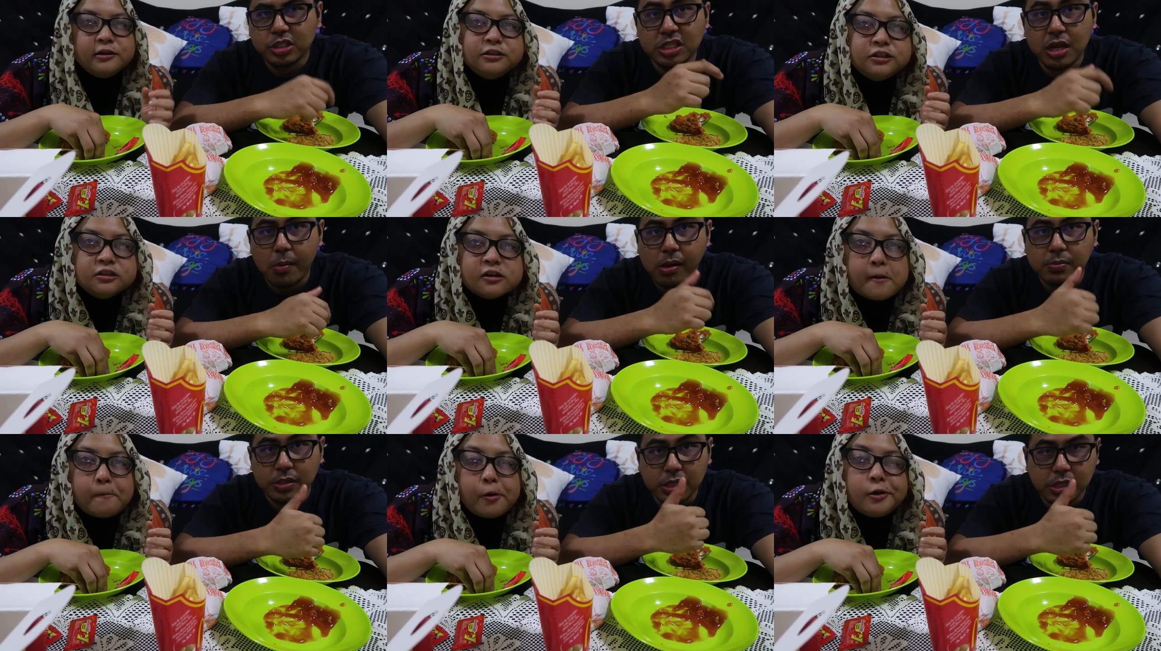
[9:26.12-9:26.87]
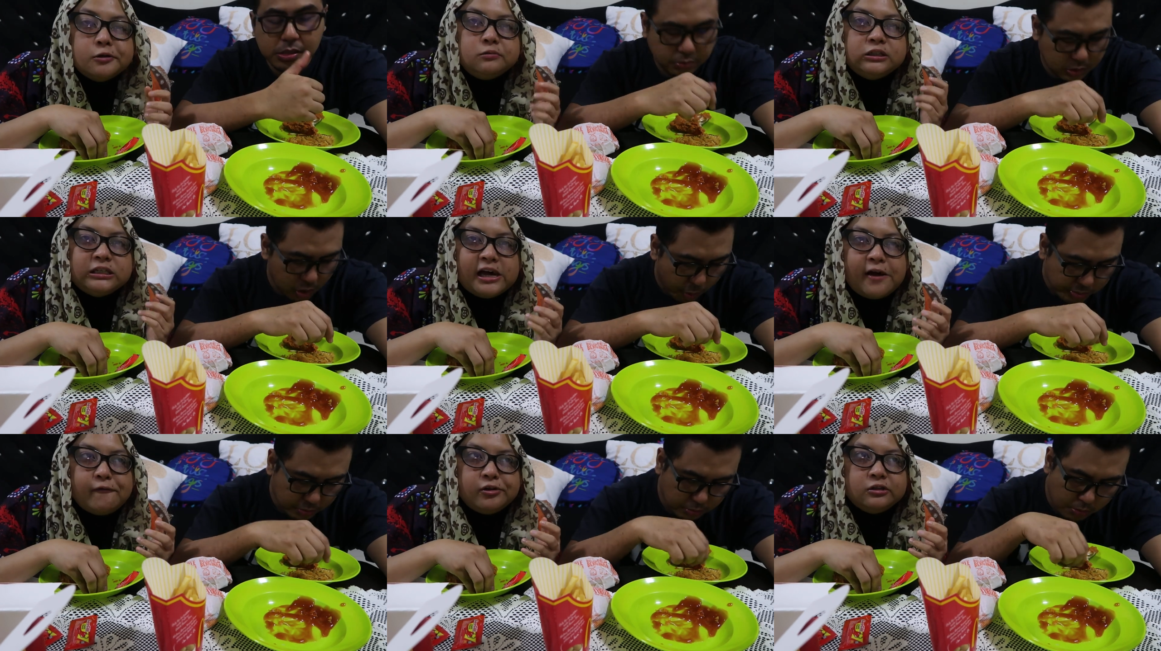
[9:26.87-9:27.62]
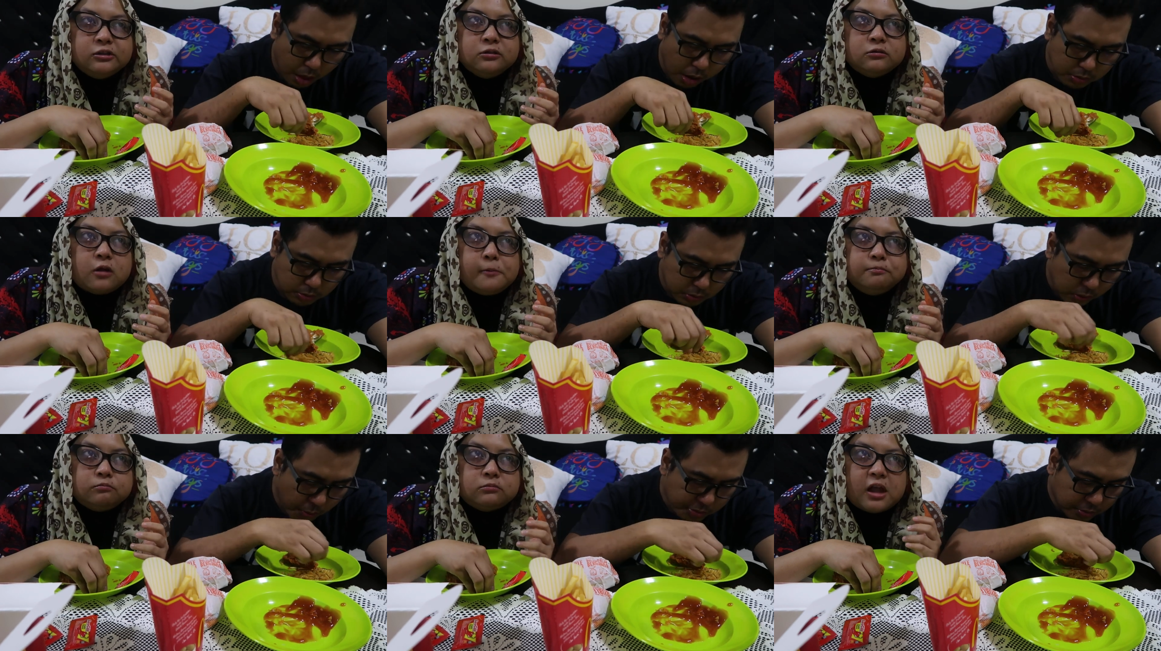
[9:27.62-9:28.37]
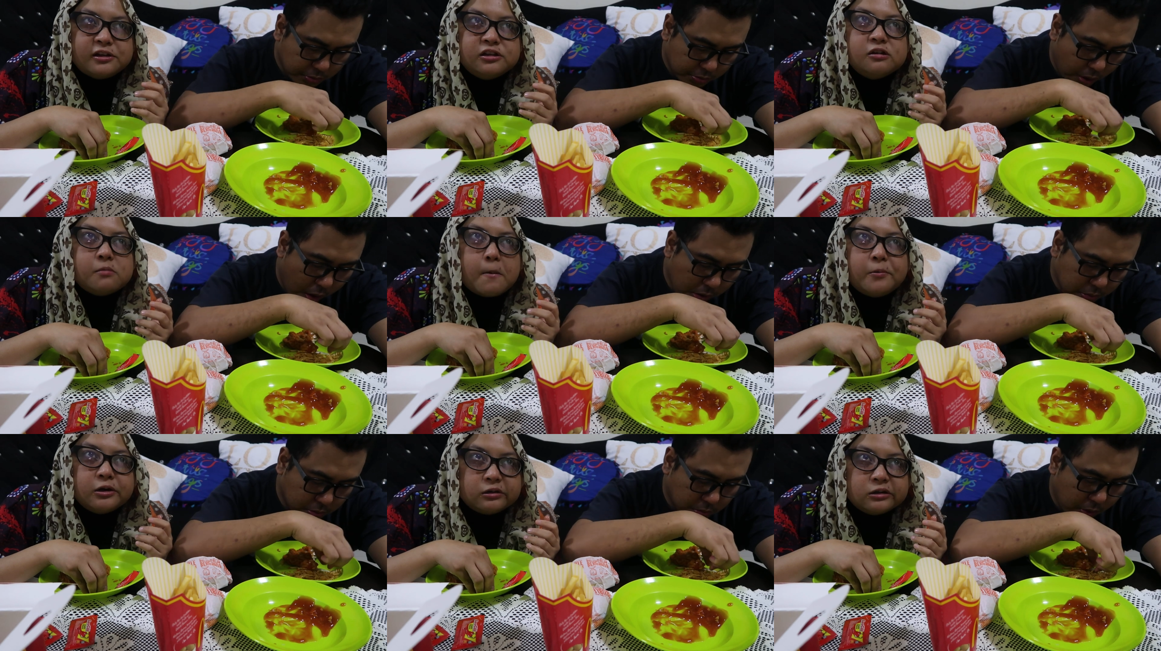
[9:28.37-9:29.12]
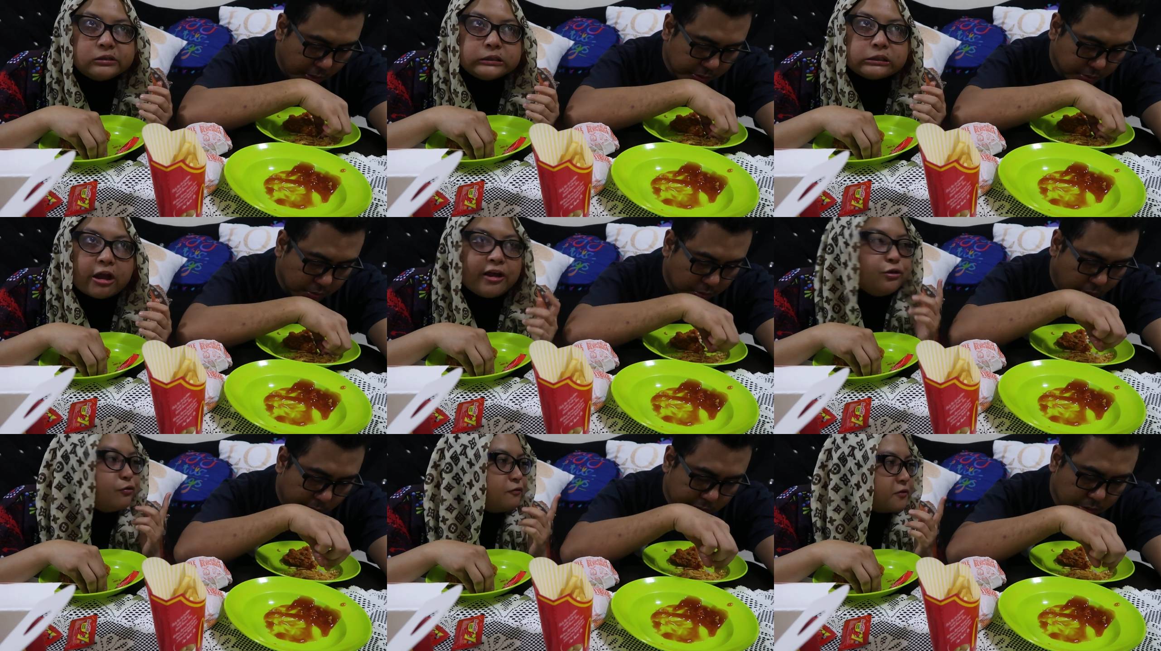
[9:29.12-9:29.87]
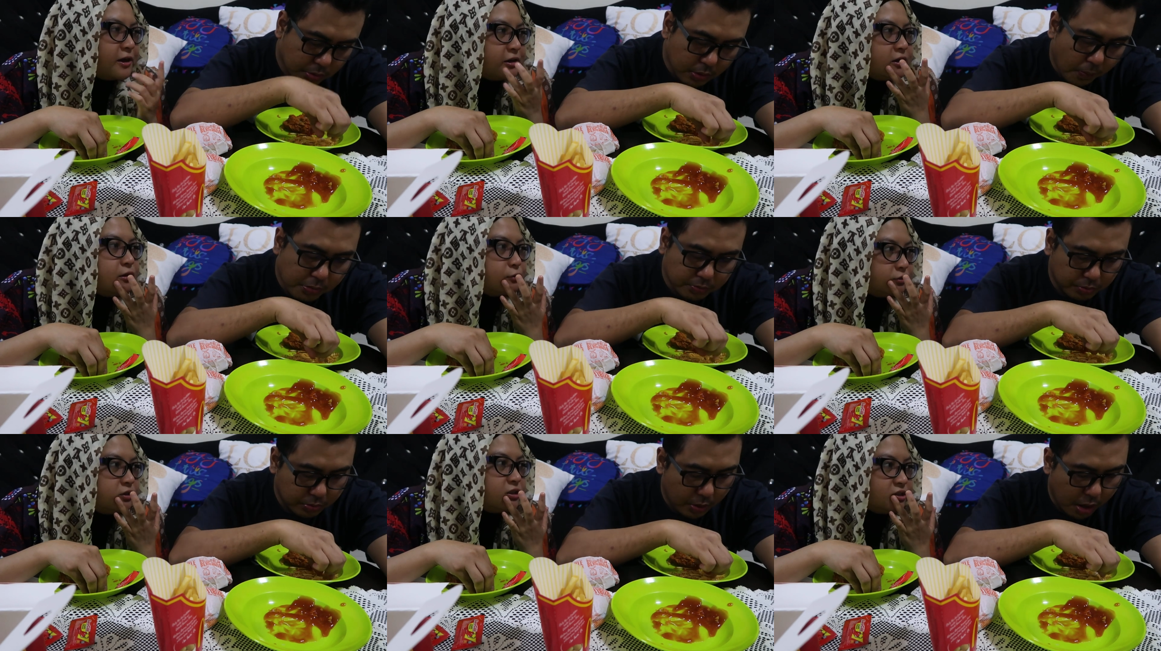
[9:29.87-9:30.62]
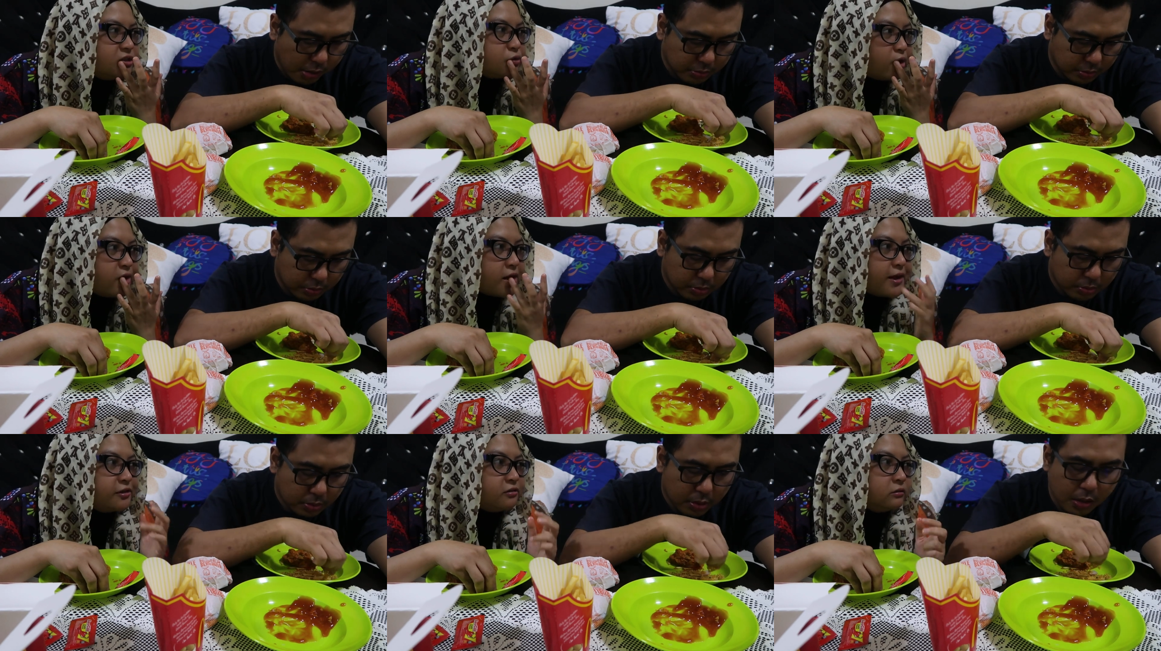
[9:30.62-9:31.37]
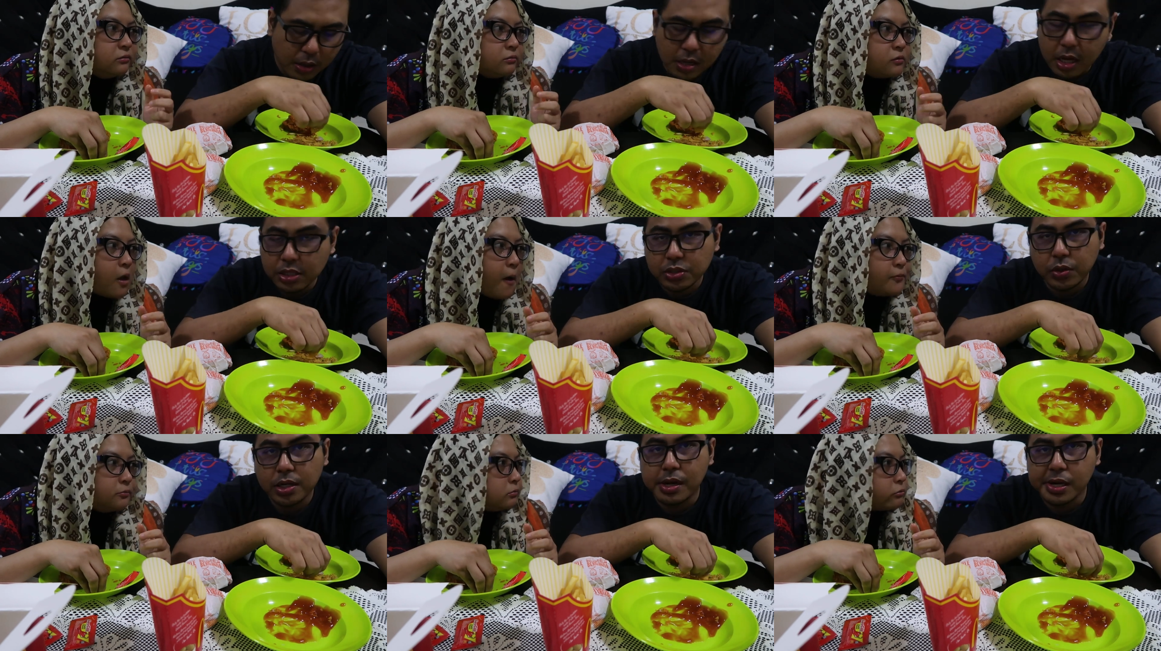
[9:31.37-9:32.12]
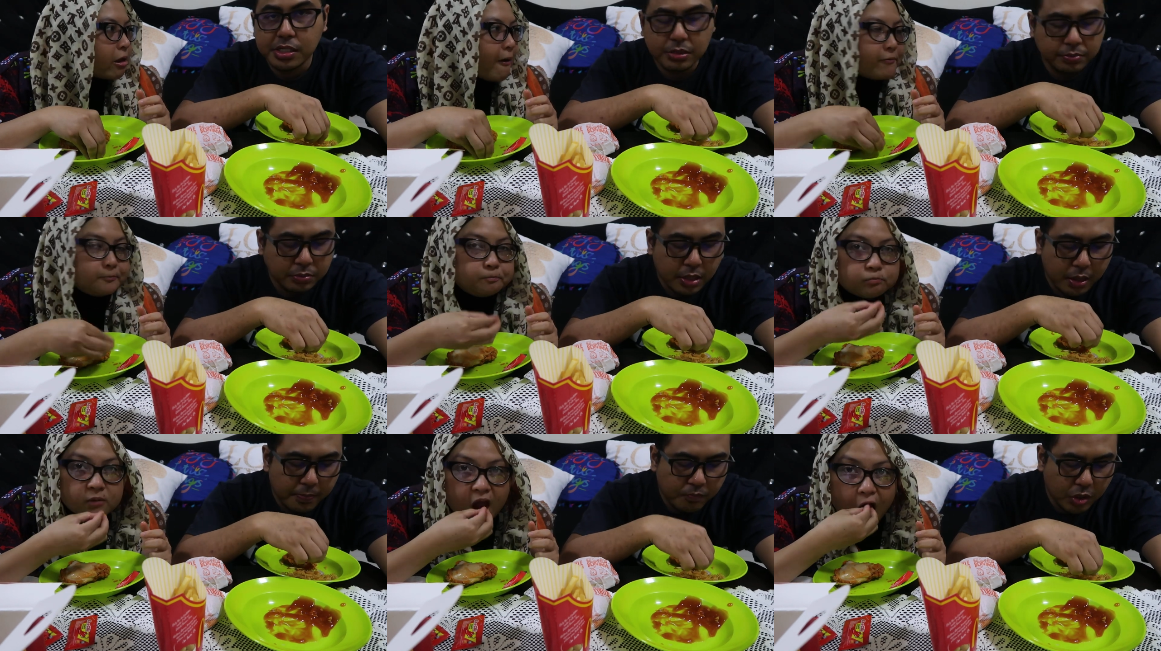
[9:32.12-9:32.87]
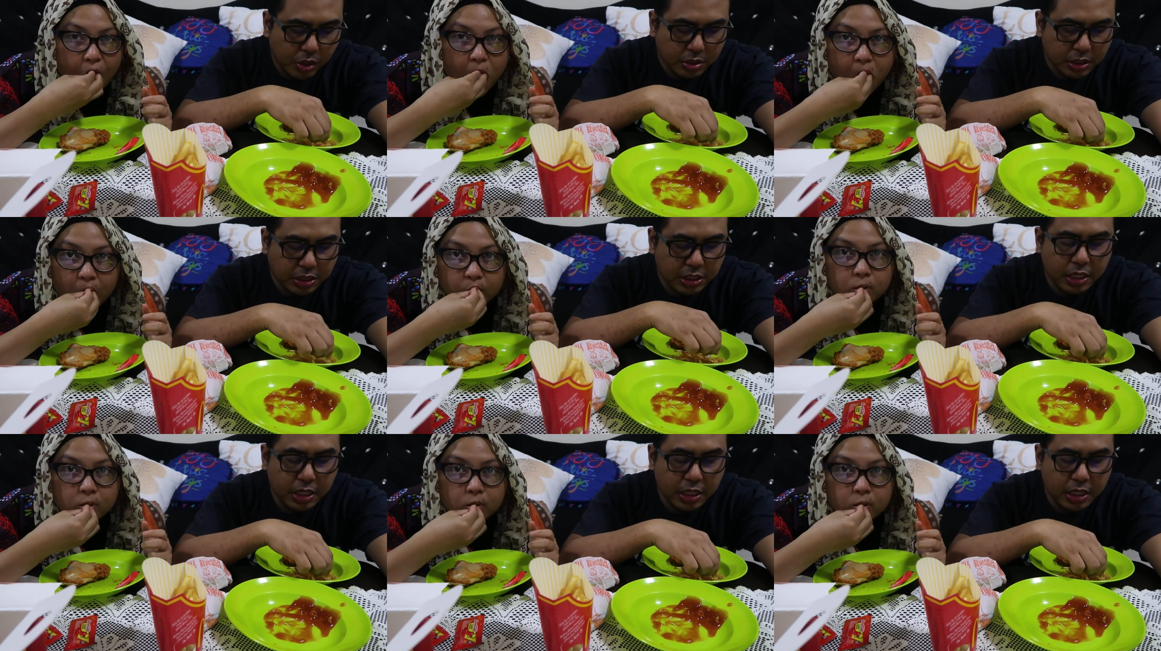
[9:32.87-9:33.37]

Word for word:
Speaker 1: In Singapore, they have a Nasi Lemak burger, and you tried it. You said it's quite nice.
Speaker 2: Yeah, it's quite nice because the